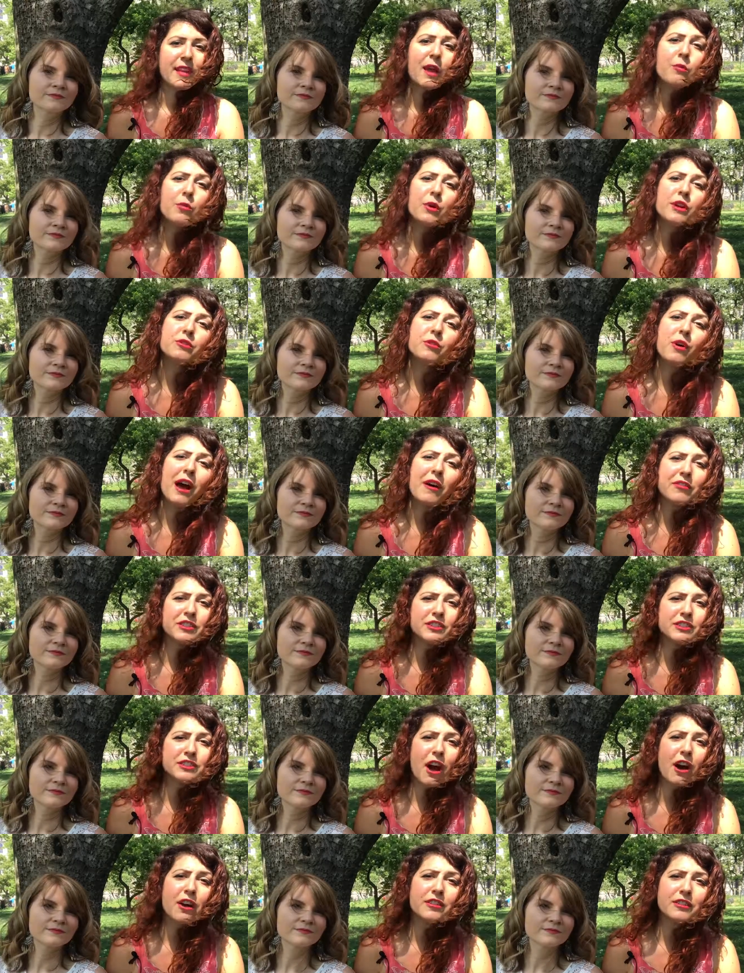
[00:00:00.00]
Speaker 1: And when you have a
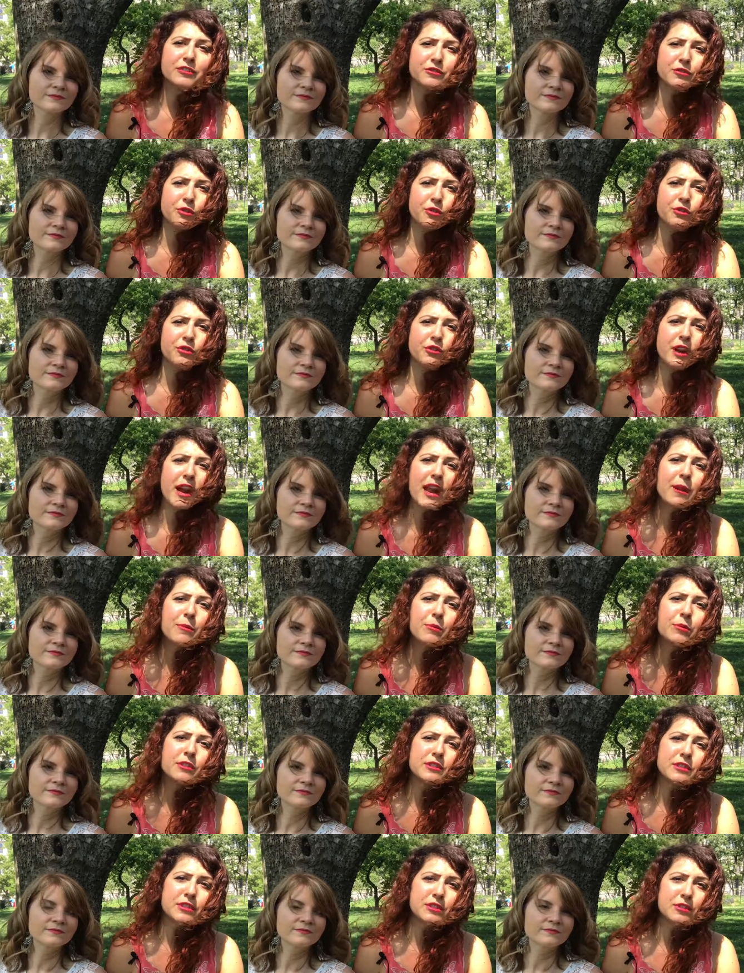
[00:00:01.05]
solid root, you're
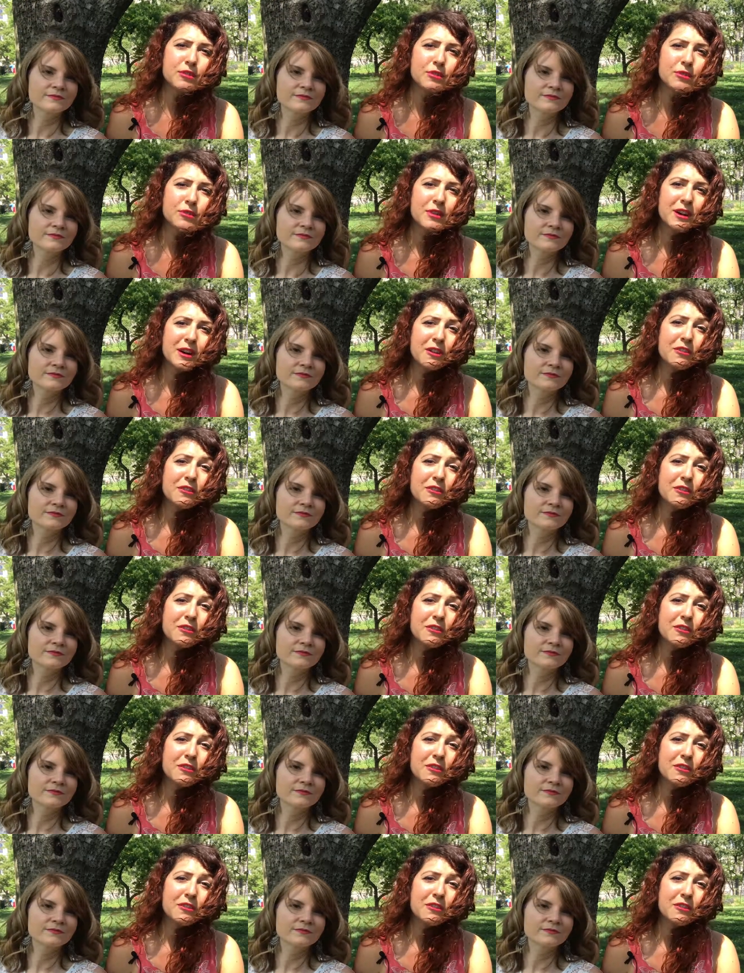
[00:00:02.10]
able to